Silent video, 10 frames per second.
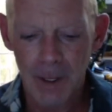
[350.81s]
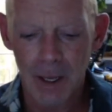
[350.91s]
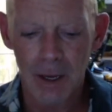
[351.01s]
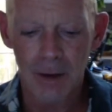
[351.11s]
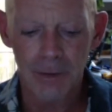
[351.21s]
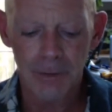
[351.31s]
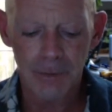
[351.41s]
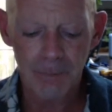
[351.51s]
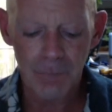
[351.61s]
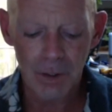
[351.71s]
And,
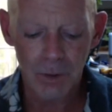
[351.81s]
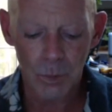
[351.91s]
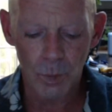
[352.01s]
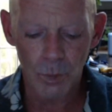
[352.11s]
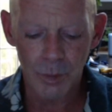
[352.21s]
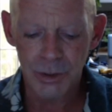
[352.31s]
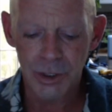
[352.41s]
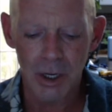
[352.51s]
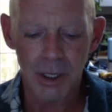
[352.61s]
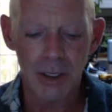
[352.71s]
we were
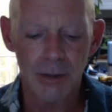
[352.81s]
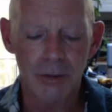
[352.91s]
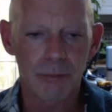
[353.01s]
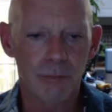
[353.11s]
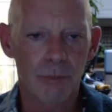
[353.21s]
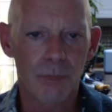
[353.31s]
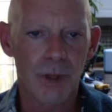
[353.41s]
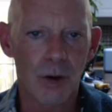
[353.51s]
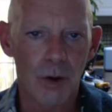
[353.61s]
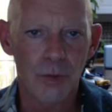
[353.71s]
talking
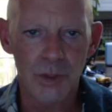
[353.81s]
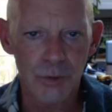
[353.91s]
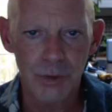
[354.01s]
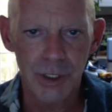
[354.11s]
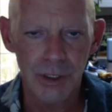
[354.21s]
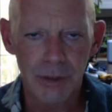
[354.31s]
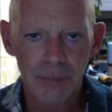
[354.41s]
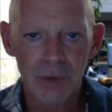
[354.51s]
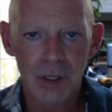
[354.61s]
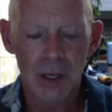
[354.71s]
there on the street,
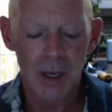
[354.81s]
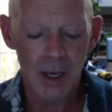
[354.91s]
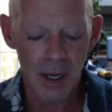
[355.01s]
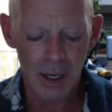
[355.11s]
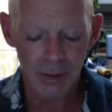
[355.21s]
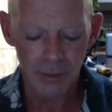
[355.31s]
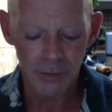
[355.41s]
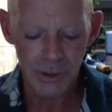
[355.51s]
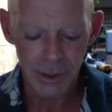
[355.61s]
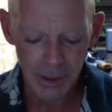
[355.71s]
and
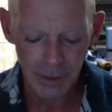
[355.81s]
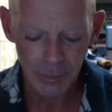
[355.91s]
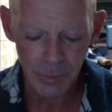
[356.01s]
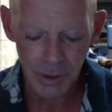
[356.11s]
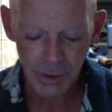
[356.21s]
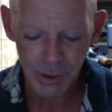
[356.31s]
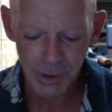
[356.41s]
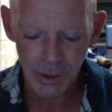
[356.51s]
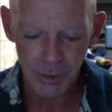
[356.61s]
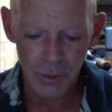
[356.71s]
she said to me, she
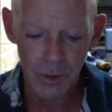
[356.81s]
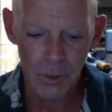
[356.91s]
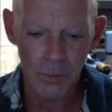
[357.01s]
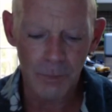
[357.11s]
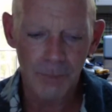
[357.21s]
said, a